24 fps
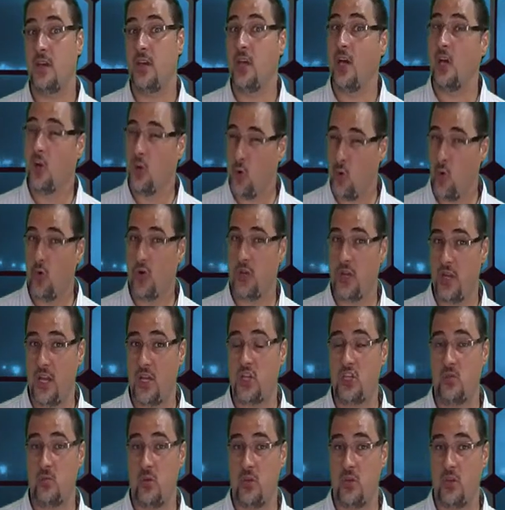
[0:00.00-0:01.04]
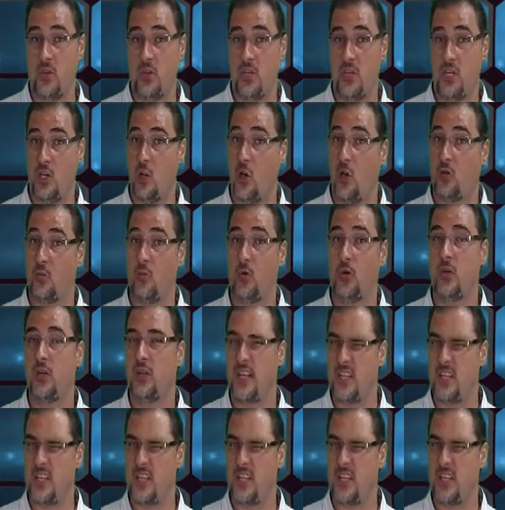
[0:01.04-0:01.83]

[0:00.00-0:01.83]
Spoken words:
the color coordination within the logbook,